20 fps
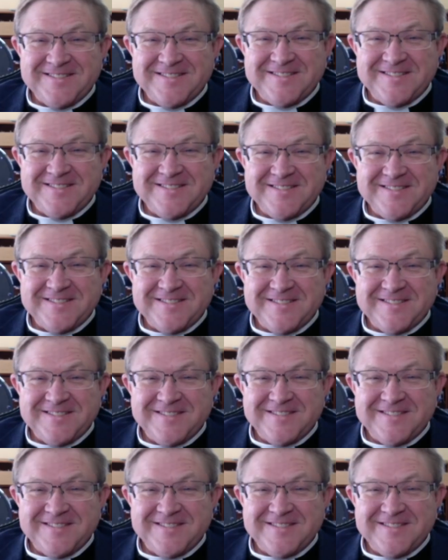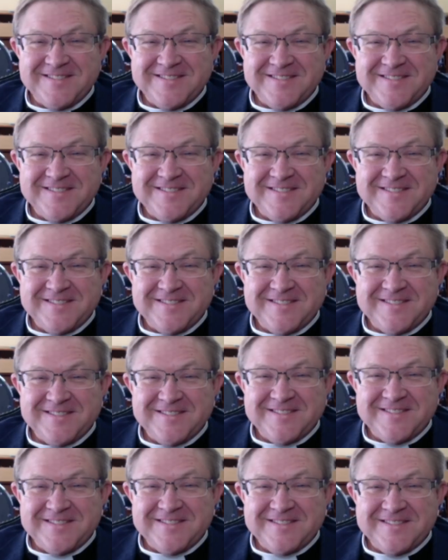
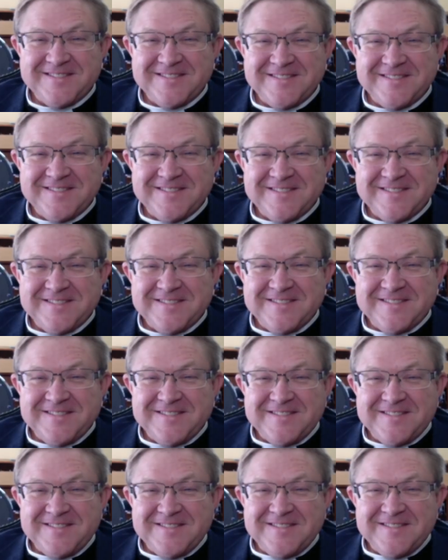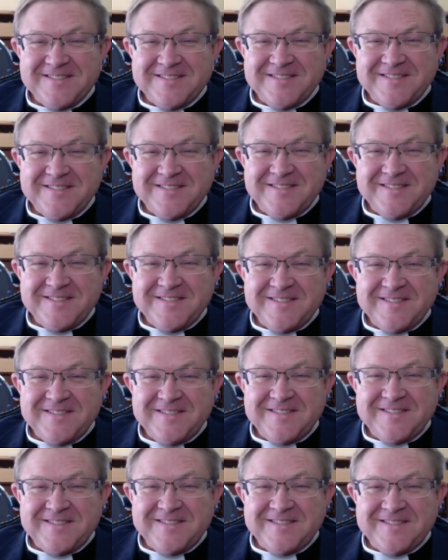
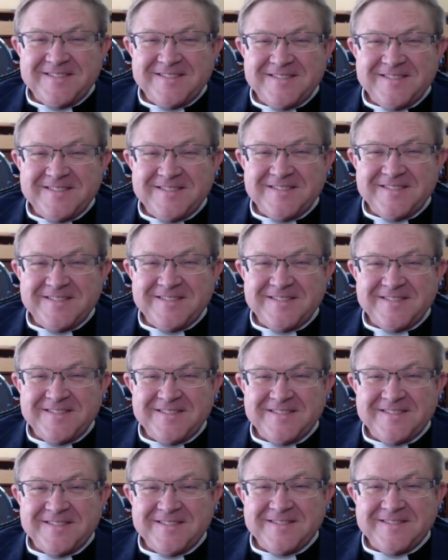(silent)